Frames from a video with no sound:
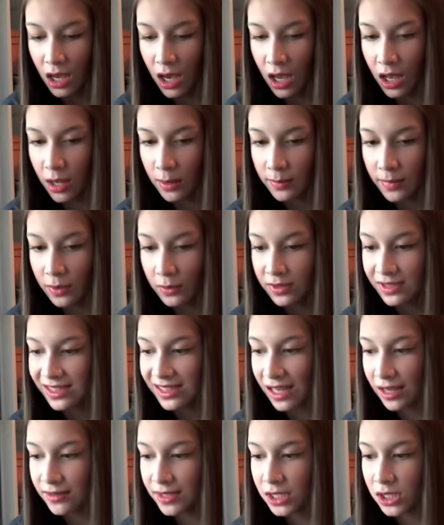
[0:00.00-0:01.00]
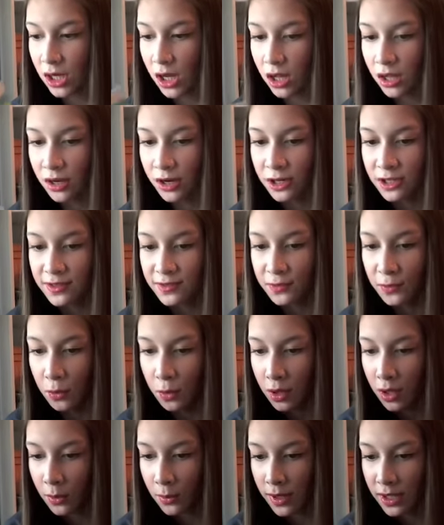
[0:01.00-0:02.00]
um, it was seven dollars
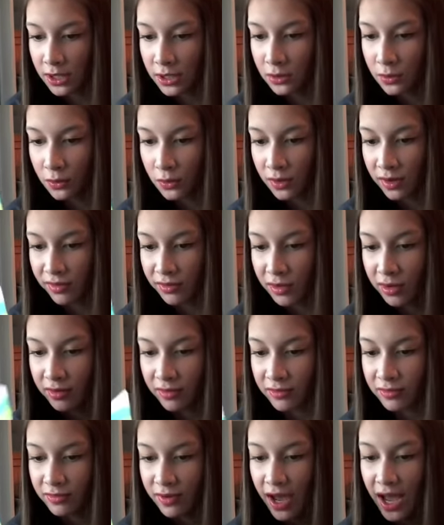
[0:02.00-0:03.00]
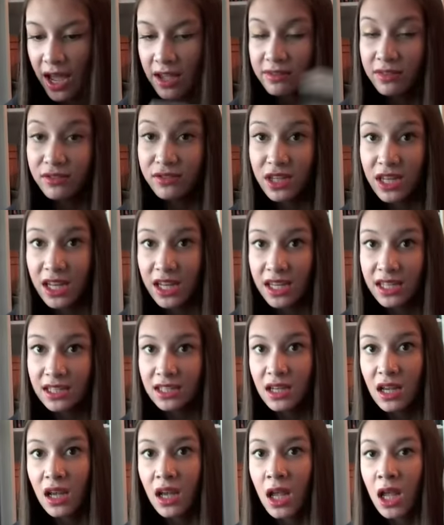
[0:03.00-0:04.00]
for one two three four five of
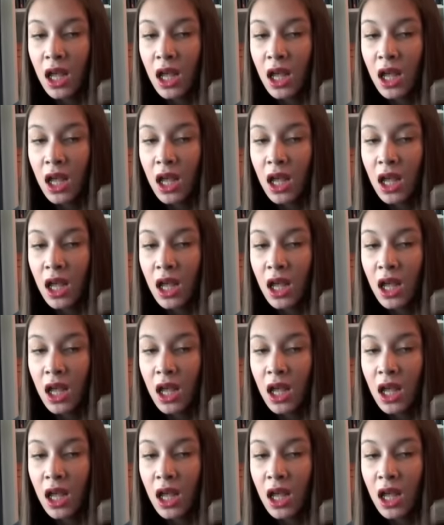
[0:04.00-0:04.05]
these